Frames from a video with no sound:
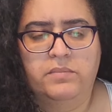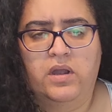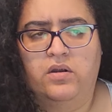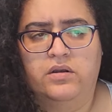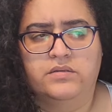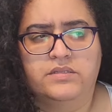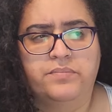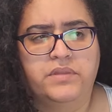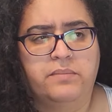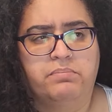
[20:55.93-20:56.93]
or
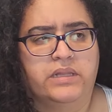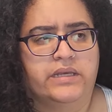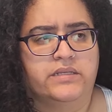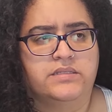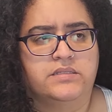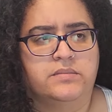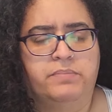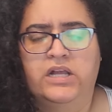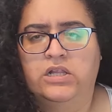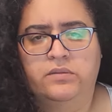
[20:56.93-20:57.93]
something bliss
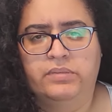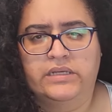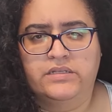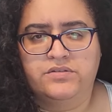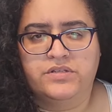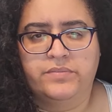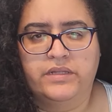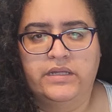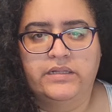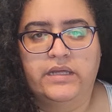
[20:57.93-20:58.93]
pillar bliss or something
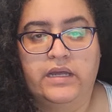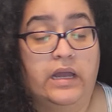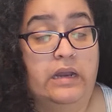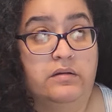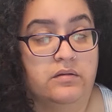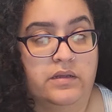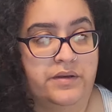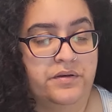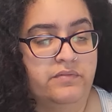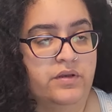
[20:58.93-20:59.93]
like that I don't I
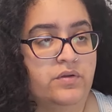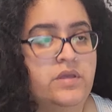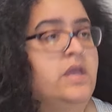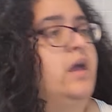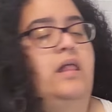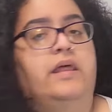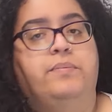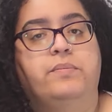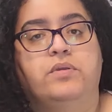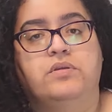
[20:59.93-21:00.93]
don't even know a lot of
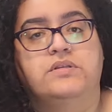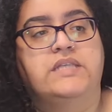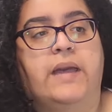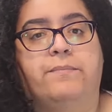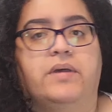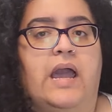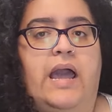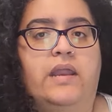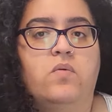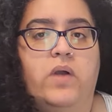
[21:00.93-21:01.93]
people use that but
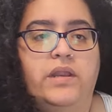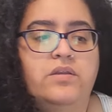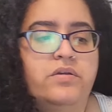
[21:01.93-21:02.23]
I didn't want to